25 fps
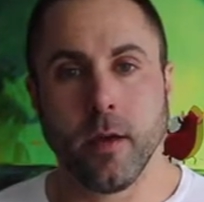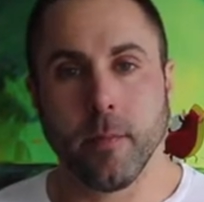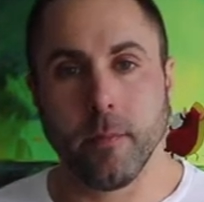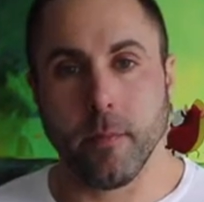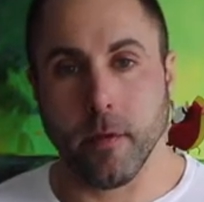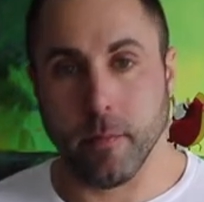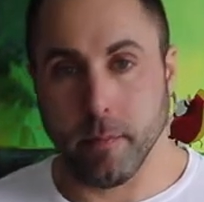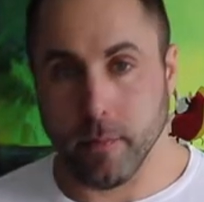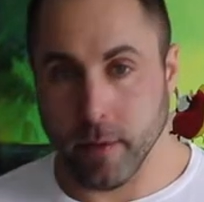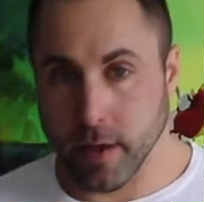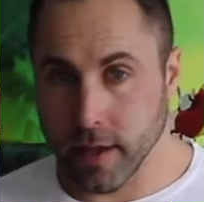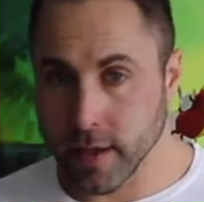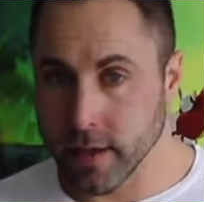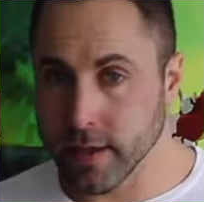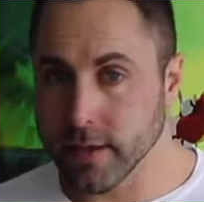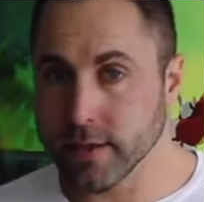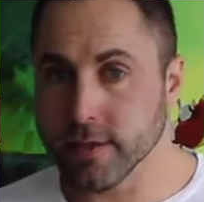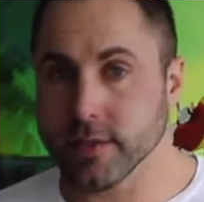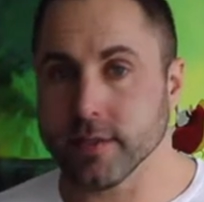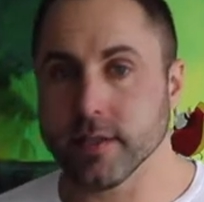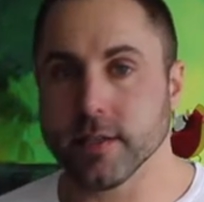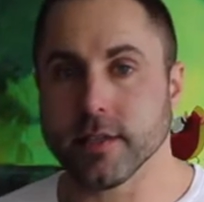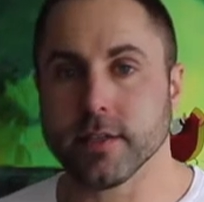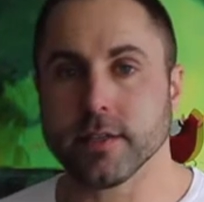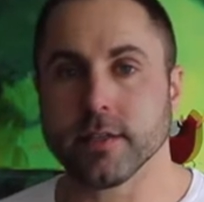But being
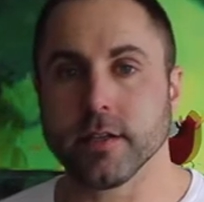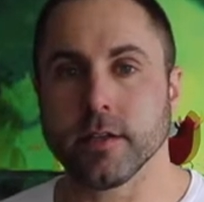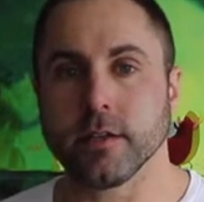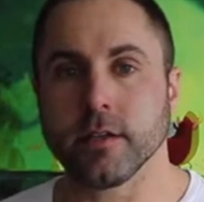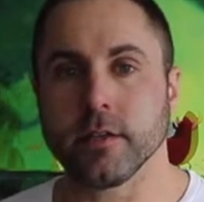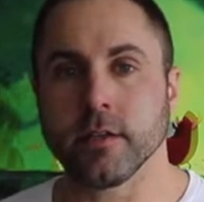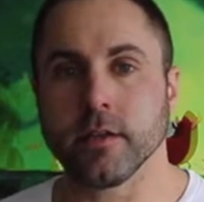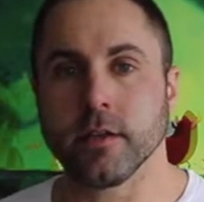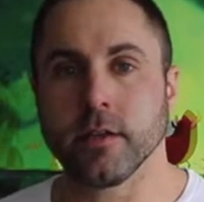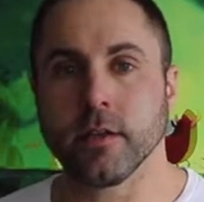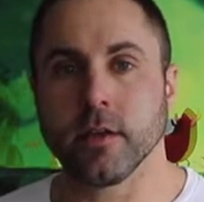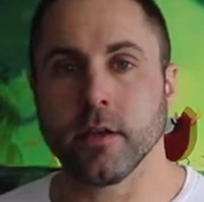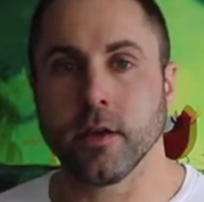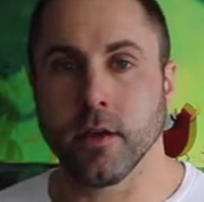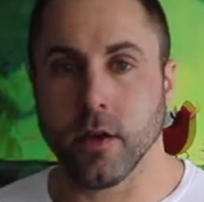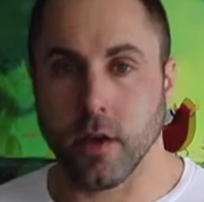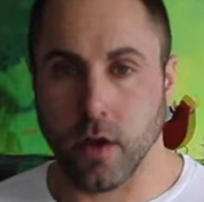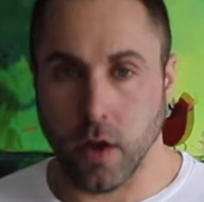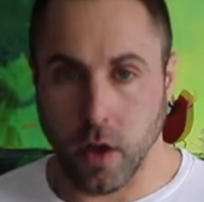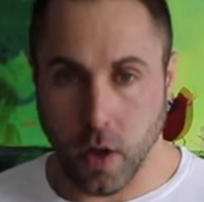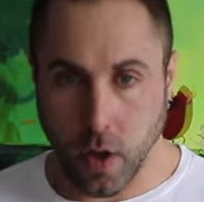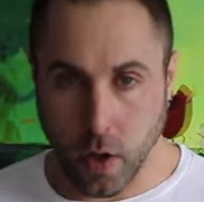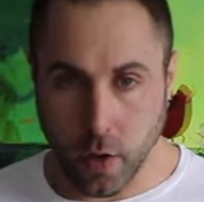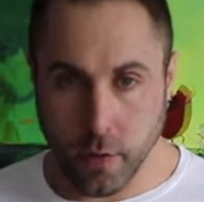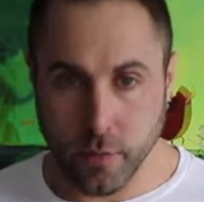consistent
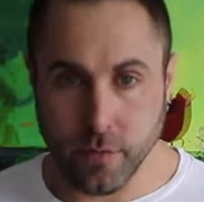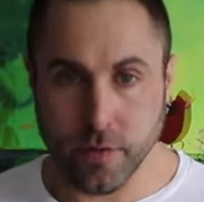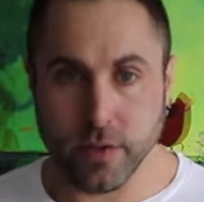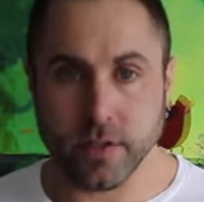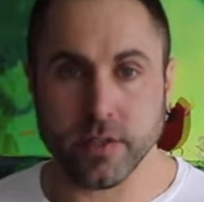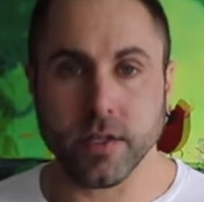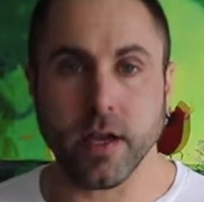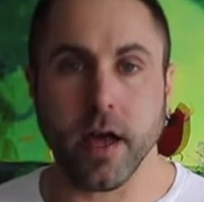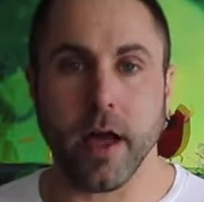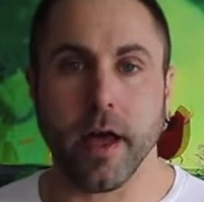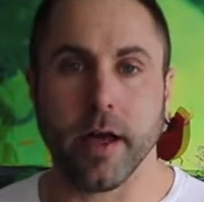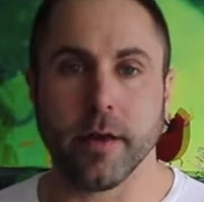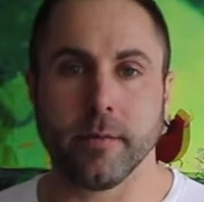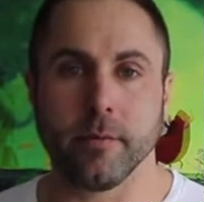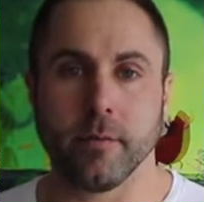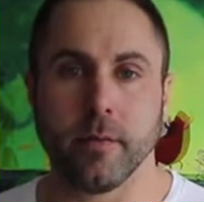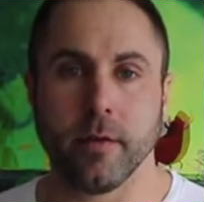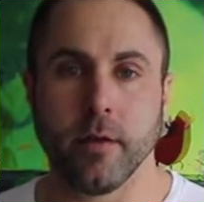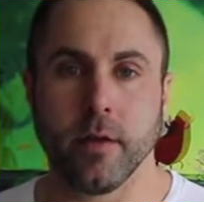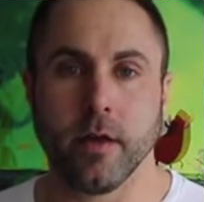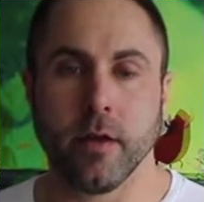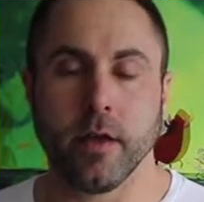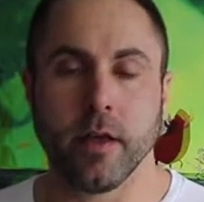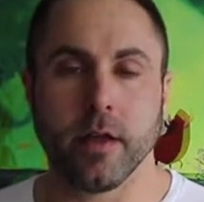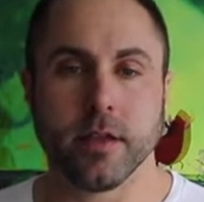over time
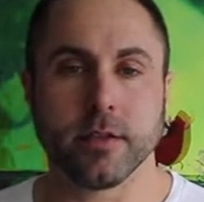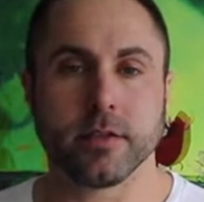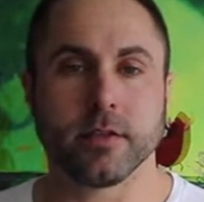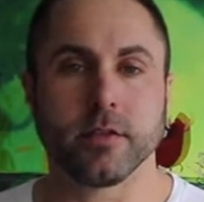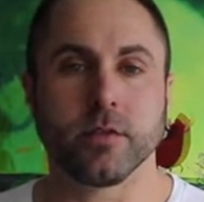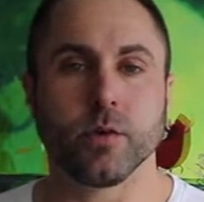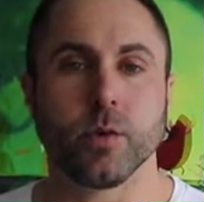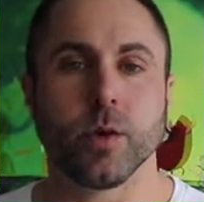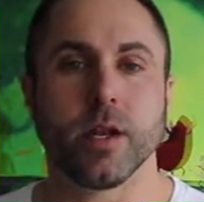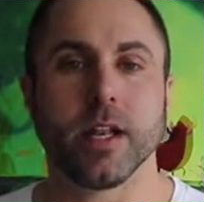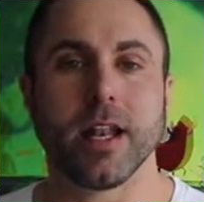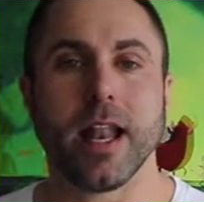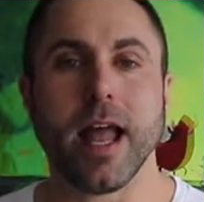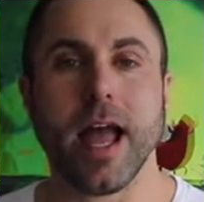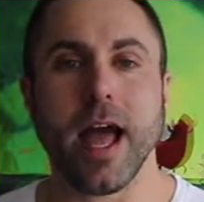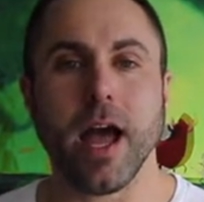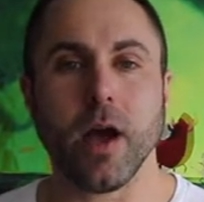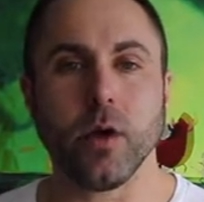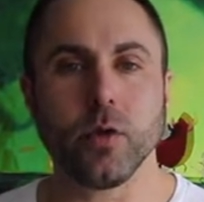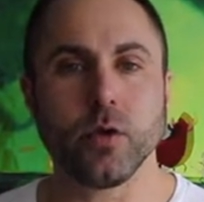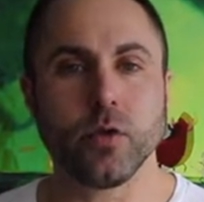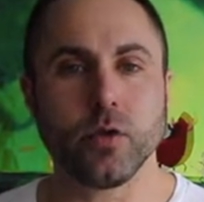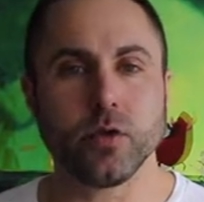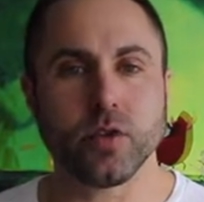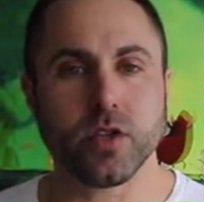is going to
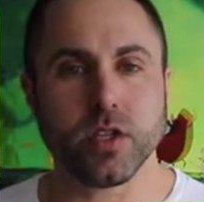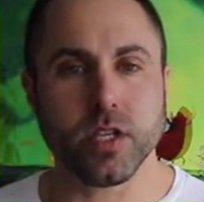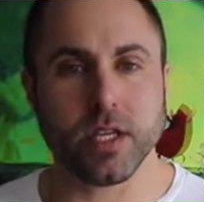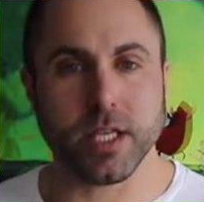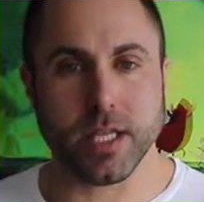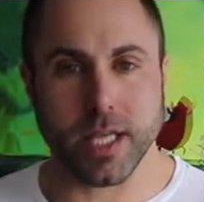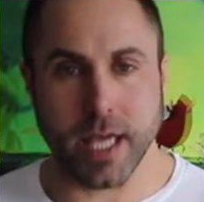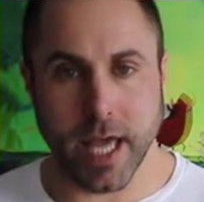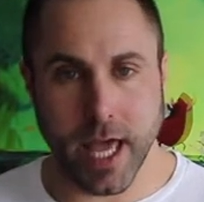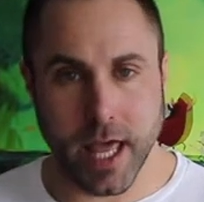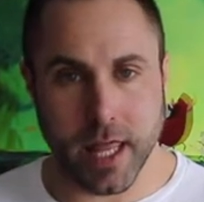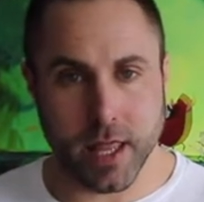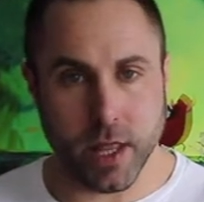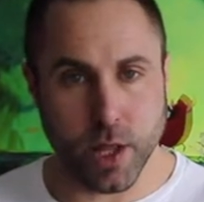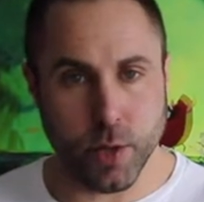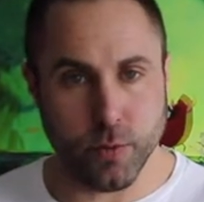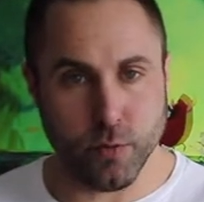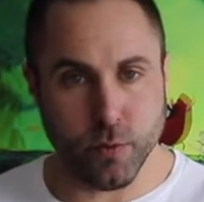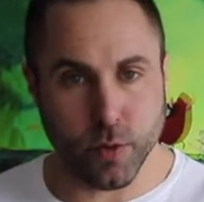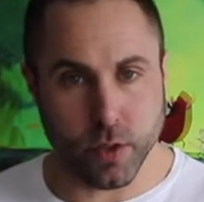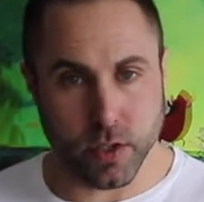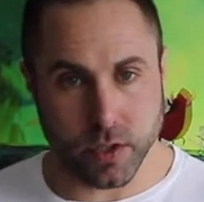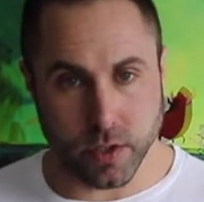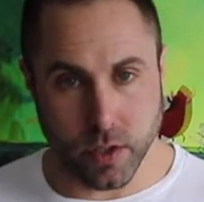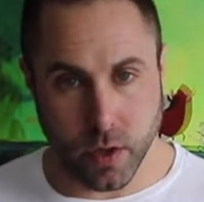allow you to get the
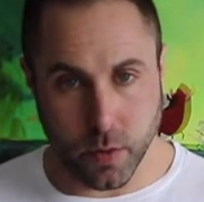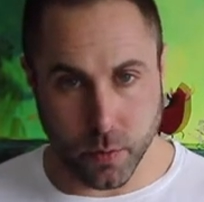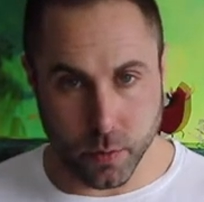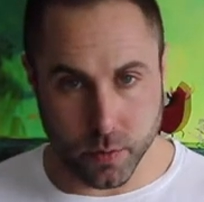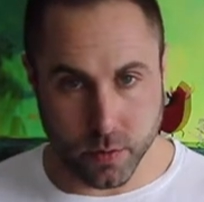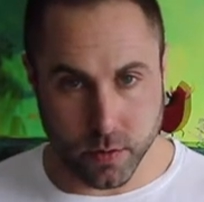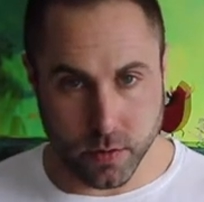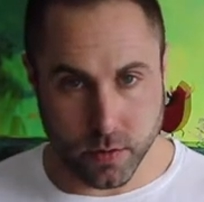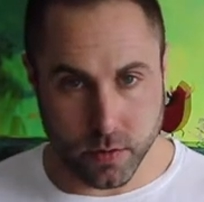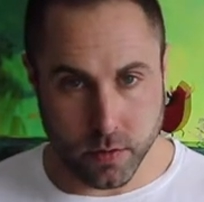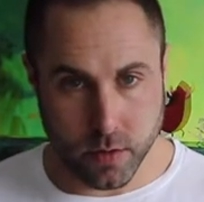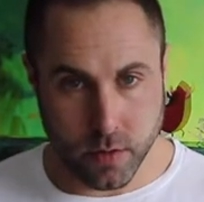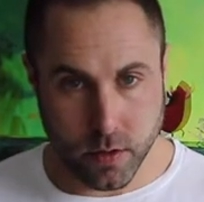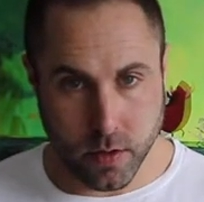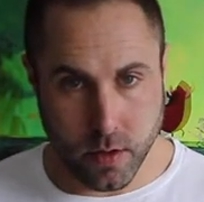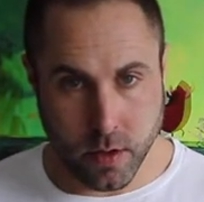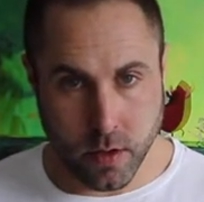results.